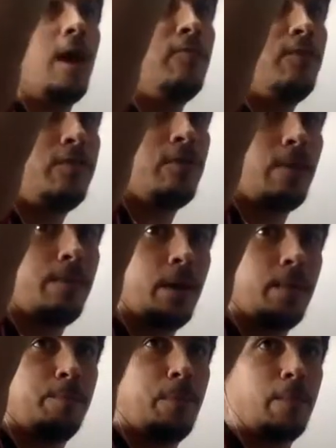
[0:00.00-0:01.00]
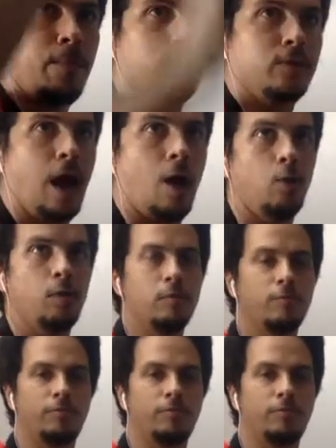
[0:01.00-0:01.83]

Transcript: Viva paper towel.